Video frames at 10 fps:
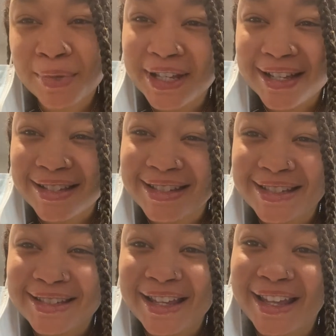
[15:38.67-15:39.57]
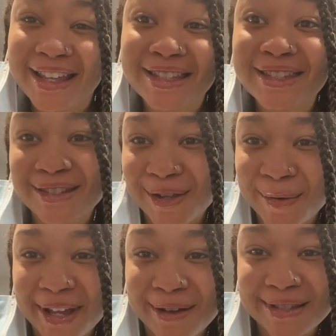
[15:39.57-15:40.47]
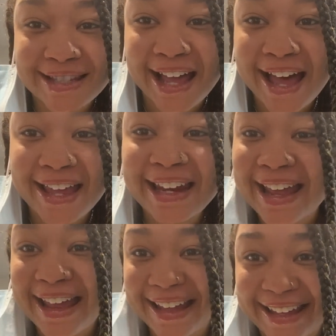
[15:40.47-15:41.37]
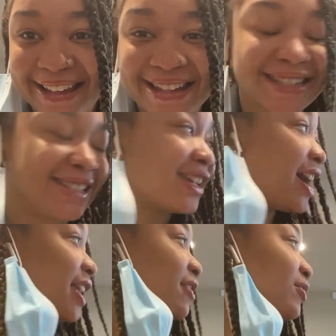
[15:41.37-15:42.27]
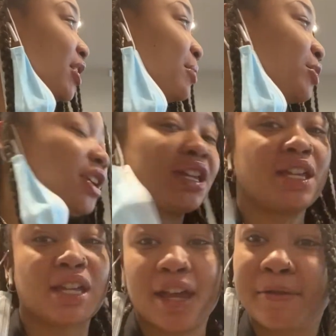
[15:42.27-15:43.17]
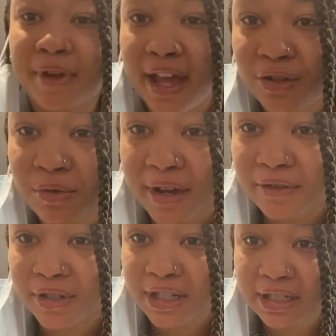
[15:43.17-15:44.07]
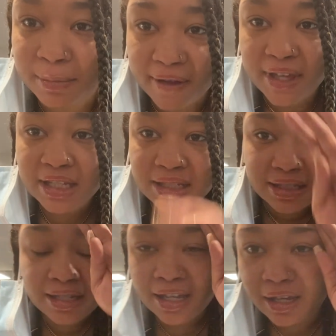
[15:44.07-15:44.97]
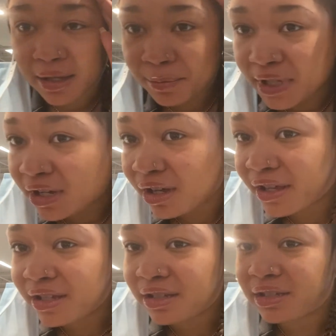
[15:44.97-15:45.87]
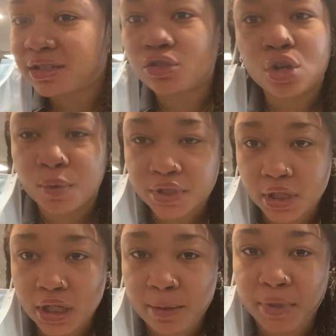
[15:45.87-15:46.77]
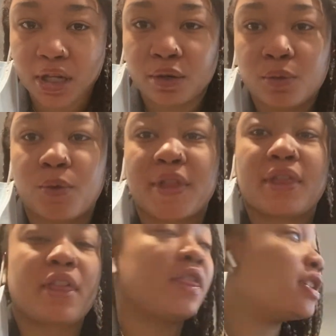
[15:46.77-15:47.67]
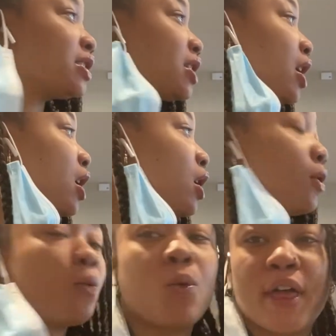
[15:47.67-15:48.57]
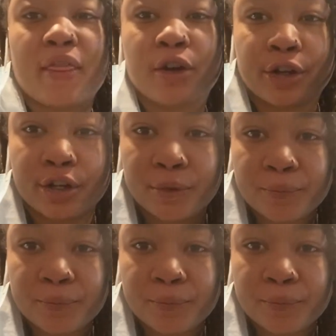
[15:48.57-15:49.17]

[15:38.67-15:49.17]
because it's snowing outside and I didn't feel like putting any actual effort into my face because no one's gonna come in with this weather.